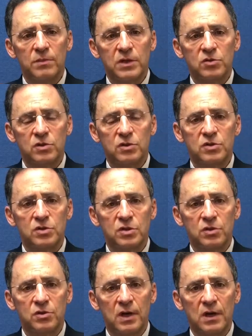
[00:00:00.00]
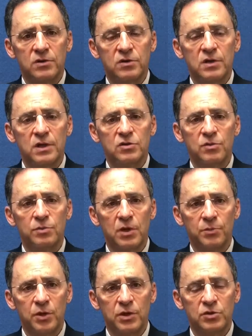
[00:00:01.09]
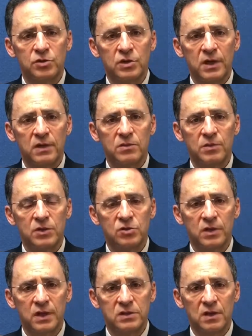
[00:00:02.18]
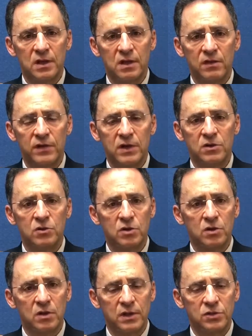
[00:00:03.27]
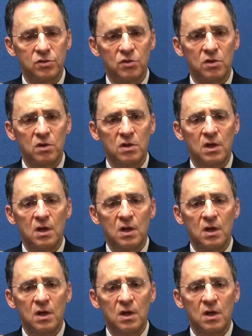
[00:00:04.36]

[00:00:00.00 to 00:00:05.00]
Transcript: to make sure that you see your doctor, get your blood pressure checked to make sure that's not elevated, your cholesterol,